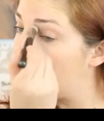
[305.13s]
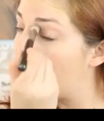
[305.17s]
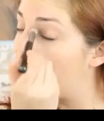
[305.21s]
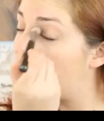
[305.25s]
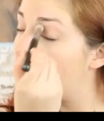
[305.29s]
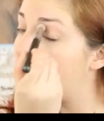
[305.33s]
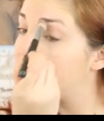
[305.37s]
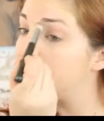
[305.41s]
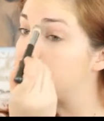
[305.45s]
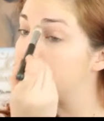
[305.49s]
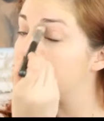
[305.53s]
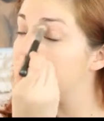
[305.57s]

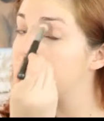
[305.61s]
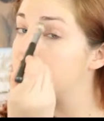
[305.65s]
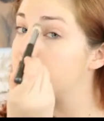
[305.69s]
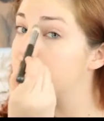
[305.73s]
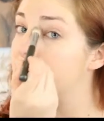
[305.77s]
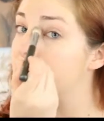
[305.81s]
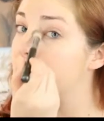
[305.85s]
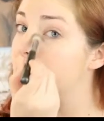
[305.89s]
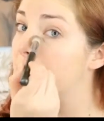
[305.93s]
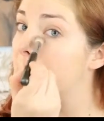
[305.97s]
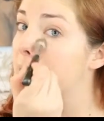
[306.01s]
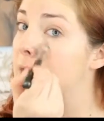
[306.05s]
I
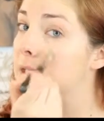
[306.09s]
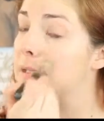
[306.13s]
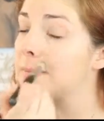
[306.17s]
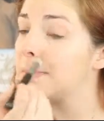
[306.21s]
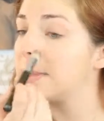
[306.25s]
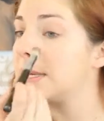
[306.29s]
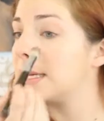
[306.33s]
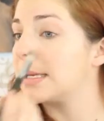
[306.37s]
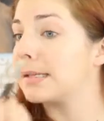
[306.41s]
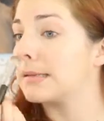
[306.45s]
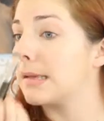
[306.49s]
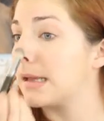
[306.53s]
just mix
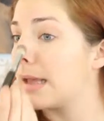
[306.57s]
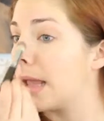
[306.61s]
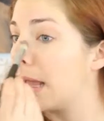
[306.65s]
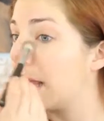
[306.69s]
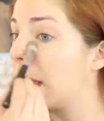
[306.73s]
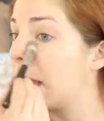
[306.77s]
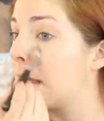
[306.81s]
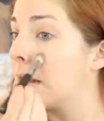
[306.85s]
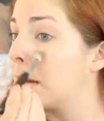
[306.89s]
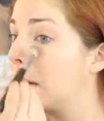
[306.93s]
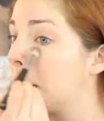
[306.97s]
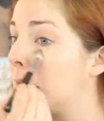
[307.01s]
because I
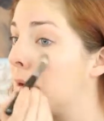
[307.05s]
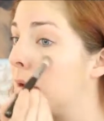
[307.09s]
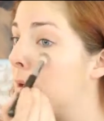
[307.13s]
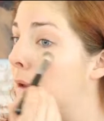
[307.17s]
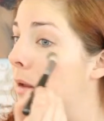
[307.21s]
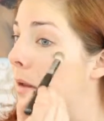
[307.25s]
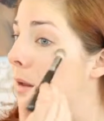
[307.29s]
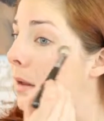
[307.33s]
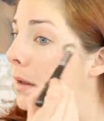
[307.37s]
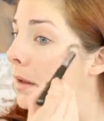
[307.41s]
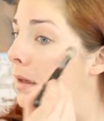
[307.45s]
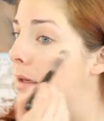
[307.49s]
can,
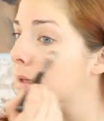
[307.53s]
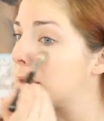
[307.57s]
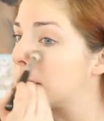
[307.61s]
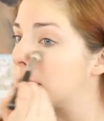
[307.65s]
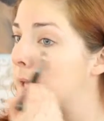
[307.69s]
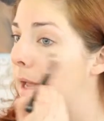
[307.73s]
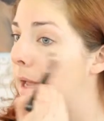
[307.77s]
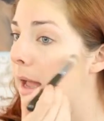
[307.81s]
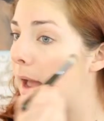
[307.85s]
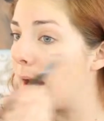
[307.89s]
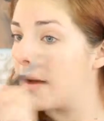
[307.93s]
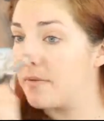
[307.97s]
because
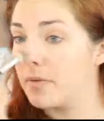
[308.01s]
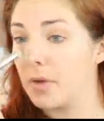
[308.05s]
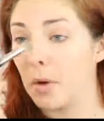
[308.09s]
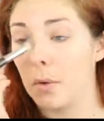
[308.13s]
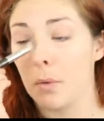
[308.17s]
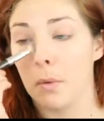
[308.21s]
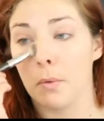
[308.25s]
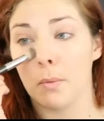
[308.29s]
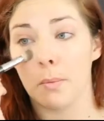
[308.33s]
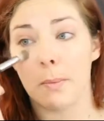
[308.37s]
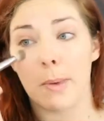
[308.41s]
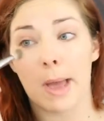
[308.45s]
I have the
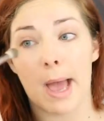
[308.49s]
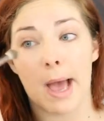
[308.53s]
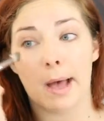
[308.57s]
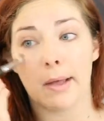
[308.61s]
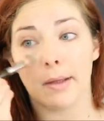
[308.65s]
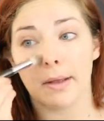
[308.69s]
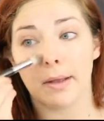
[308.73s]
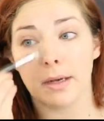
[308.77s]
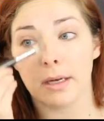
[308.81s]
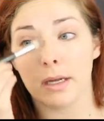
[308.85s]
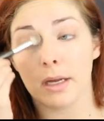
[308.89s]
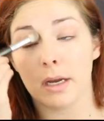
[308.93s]
whole
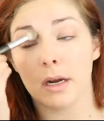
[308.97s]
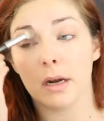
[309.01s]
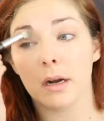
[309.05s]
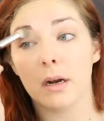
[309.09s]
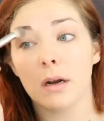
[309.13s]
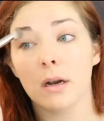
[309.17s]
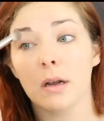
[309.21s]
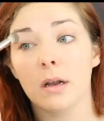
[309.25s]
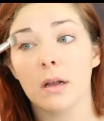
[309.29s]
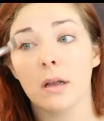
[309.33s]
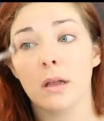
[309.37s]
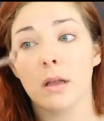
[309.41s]
palette
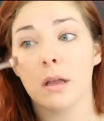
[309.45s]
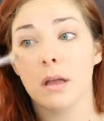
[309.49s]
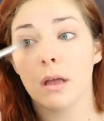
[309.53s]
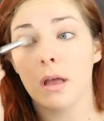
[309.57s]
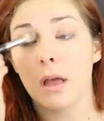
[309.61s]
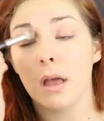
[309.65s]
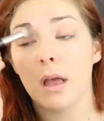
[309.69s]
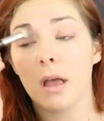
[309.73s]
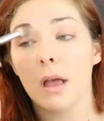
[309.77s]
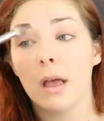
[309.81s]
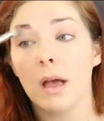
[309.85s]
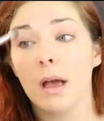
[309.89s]
here.
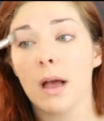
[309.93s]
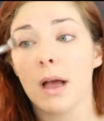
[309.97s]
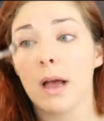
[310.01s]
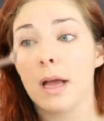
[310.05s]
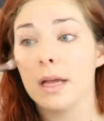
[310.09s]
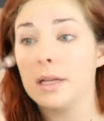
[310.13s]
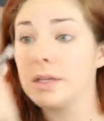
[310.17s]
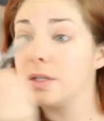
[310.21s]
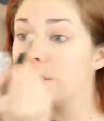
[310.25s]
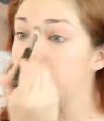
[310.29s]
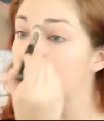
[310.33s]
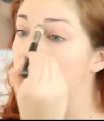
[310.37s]

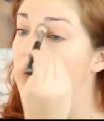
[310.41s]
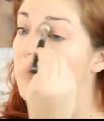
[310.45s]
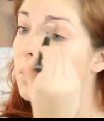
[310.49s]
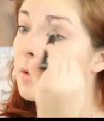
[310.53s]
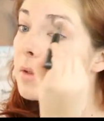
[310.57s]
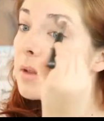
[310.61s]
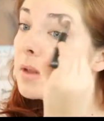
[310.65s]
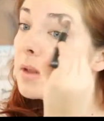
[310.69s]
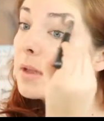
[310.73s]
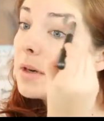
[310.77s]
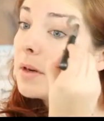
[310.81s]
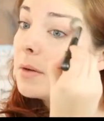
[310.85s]
I do a
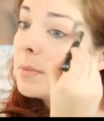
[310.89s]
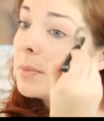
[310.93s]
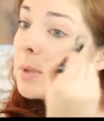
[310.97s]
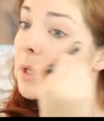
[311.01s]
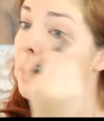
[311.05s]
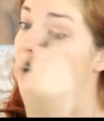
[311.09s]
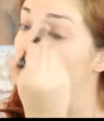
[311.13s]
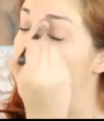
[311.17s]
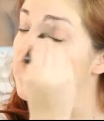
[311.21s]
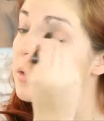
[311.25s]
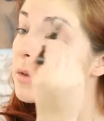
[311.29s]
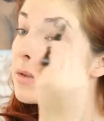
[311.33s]
little
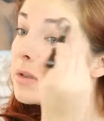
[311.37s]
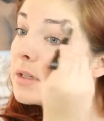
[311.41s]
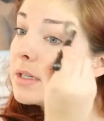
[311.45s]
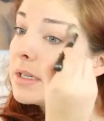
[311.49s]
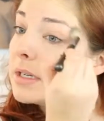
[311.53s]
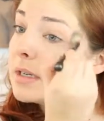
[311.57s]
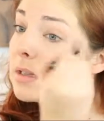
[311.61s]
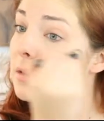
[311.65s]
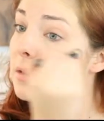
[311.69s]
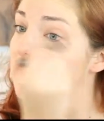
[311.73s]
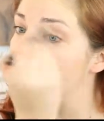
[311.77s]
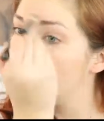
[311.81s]
bit
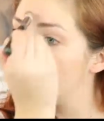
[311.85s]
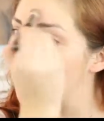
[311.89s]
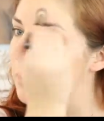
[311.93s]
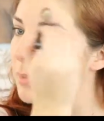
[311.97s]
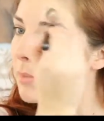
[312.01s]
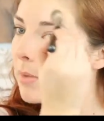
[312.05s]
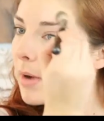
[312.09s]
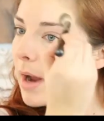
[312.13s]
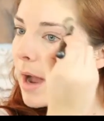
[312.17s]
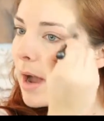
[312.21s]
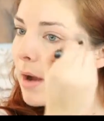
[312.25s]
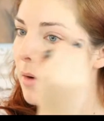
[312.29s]
underneath my
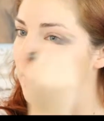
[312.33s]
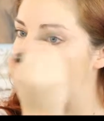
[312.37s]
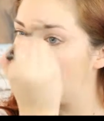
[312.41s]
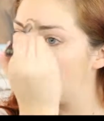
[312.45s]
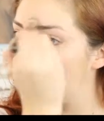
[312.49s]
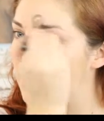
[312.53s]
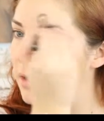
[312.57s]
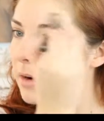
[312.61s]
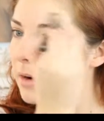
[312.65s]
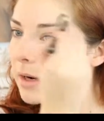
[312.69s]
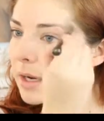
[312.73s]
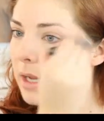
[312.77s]
brow
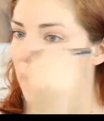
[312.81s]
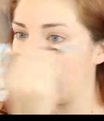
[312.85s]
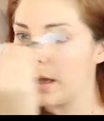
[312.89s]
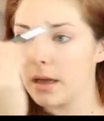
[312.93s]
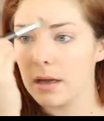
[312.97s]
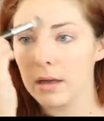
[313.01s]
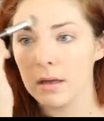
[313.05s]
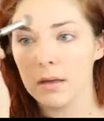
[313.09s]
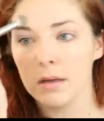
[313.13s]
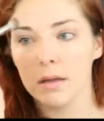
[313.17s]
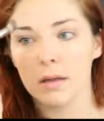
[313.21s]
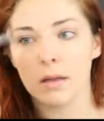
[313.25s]

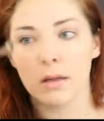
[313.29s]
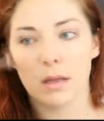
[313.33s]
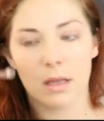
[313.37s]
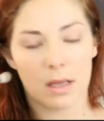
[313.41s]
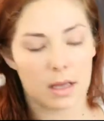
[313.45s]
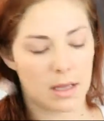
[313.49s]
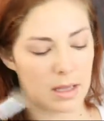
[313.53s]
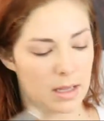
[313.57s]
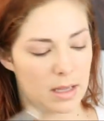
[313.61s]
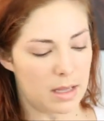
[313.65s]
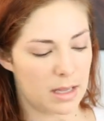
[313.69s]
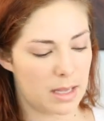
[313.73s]
area
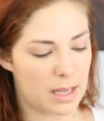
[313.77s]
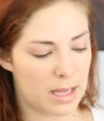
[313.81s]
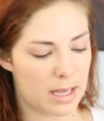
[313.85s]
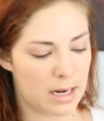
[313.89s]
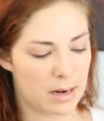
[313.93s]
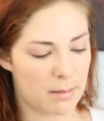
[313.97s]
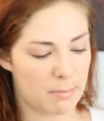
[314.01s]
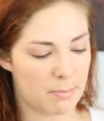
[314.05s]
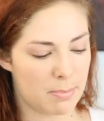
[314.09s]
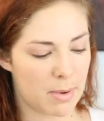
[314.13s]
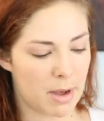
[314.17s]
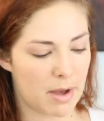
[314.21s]
and
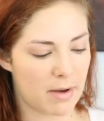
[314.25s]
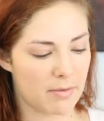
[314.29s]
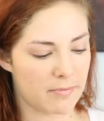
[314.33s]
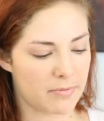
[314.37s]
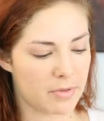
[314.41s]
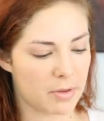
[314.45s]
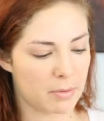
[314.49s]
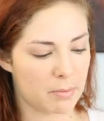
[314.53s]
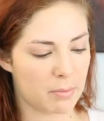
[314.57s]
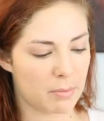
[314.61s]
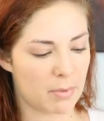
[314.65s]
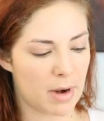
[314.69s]

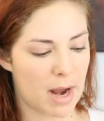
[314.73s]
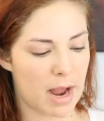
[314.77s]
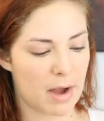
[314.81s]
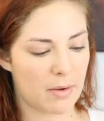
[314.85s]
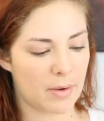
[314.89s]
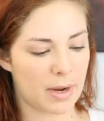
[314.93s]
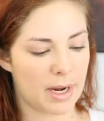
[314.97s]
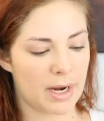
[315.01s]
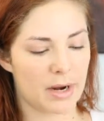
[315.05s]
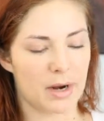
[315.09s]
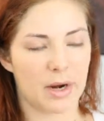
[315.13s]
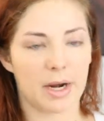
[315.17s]
above the
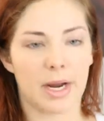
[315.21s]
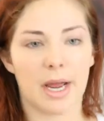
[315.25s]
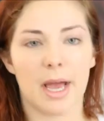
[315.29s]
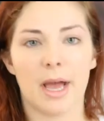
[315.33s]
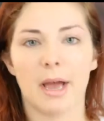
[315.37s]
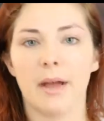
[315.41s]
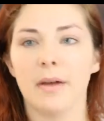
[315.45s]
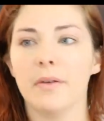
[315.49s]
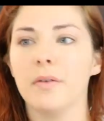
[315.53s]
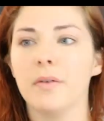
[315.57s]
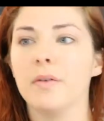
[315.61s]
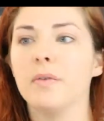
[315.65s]
brow
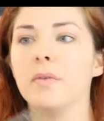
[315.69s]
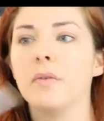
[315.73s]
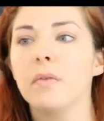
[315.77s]
area.